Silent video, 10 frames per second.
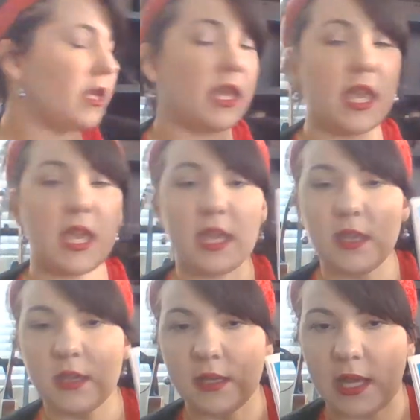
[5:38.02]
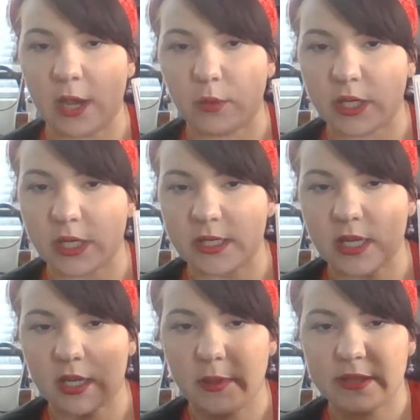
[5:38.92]
Okay, now we're going to
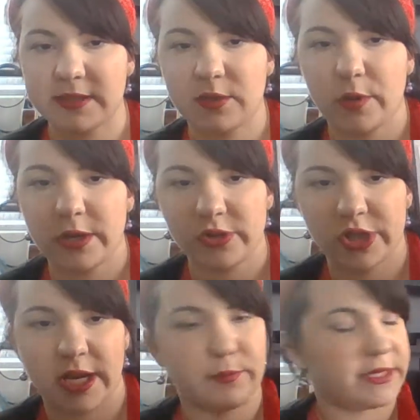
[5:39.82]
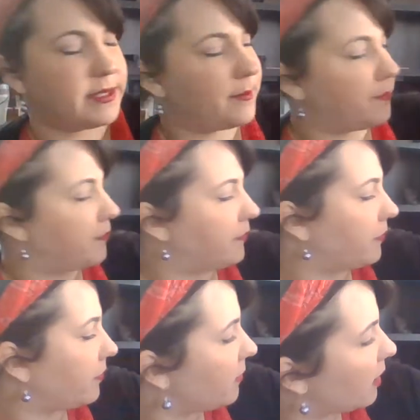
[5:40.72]
talk about square shapes.
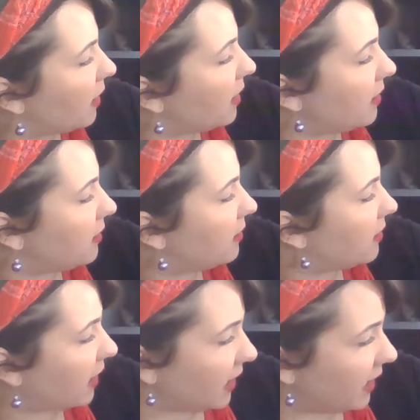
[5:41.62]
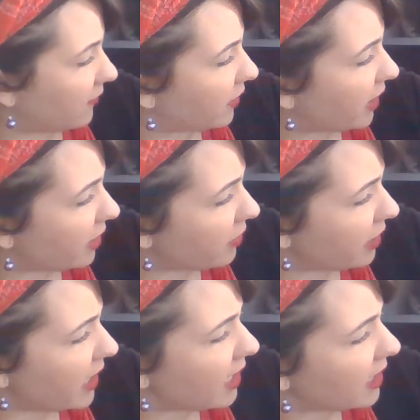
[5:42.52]
The leafcutter
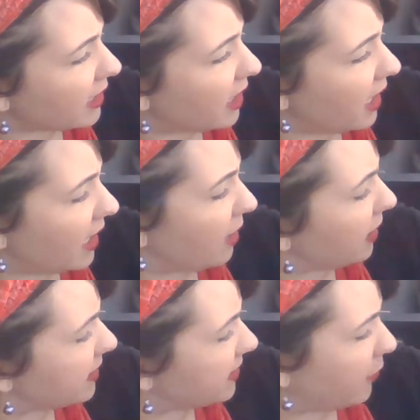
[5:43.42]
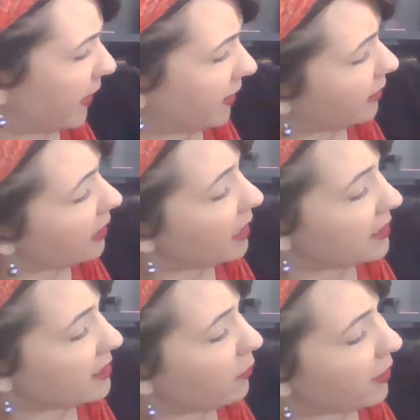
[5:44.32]
ant cut out a square.
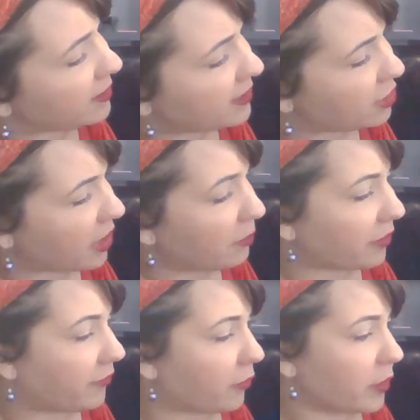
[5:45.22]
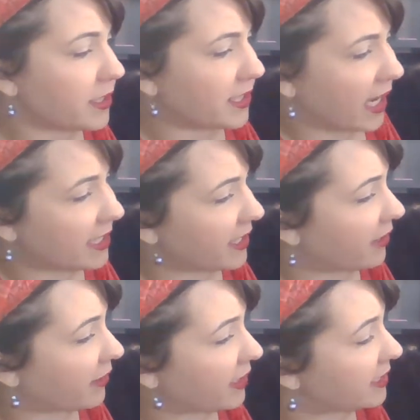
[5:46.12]
A square is a shape with four sides that
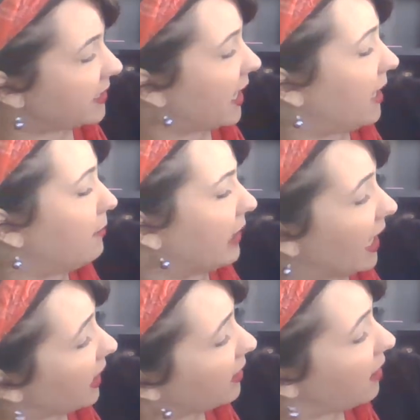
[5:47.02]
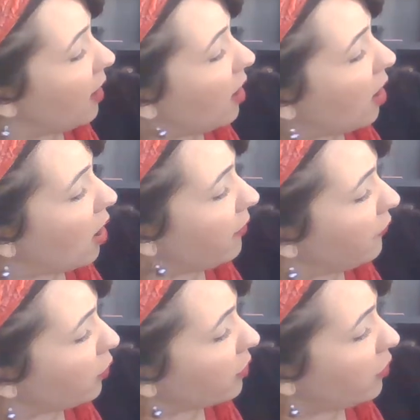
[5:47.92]
are the same length. All
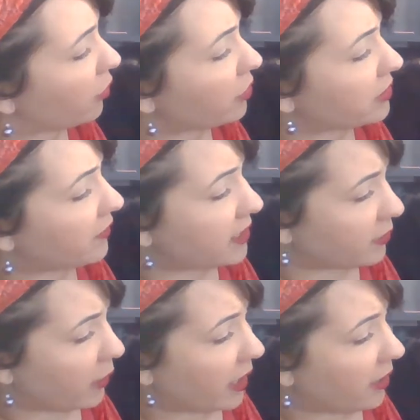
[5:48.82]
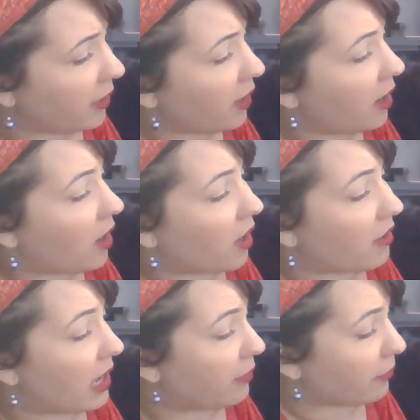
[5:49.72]
four corners of a square
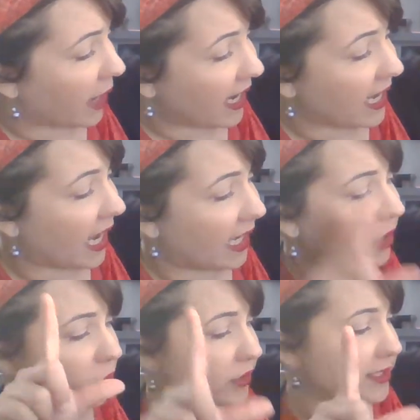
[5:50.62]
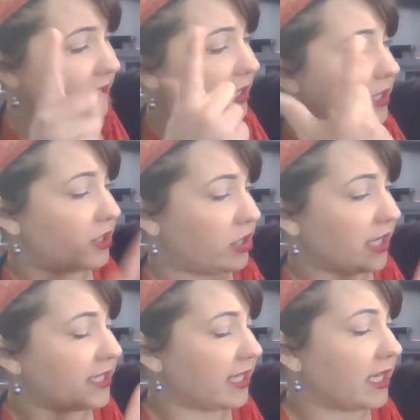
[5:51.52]
are at right angles,
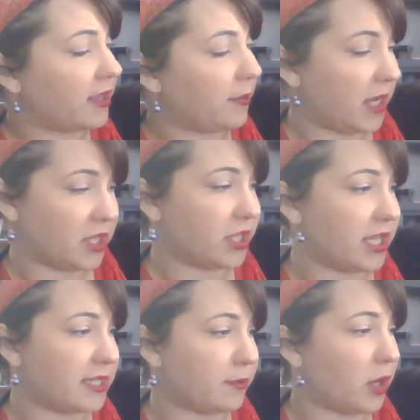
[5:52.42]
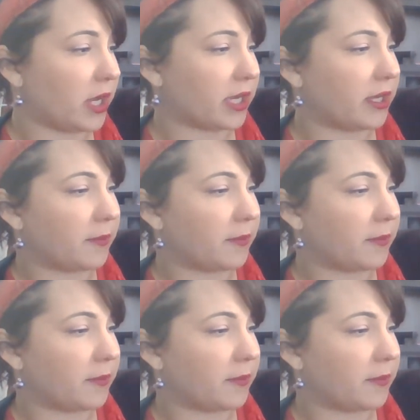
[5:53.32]
just like the page of this book.